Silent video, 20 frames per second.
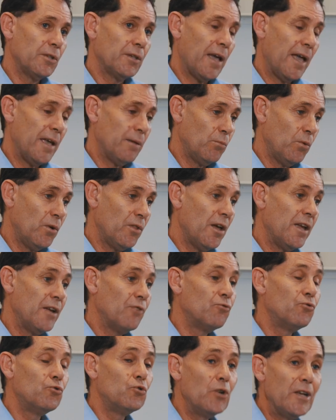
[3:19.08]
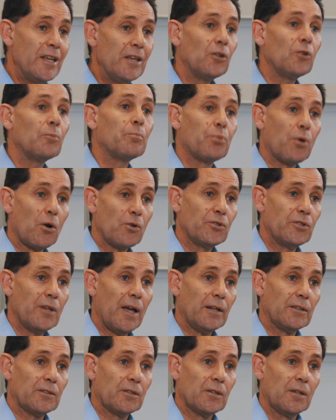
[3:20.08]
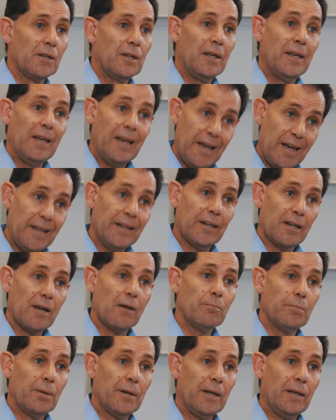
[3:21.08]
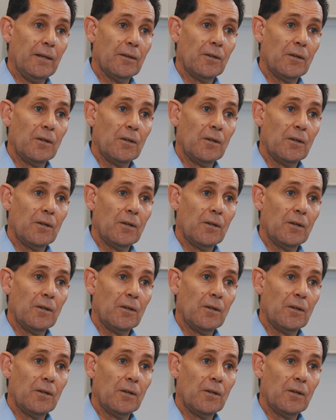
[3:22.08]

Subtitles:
the game with a real project in a company.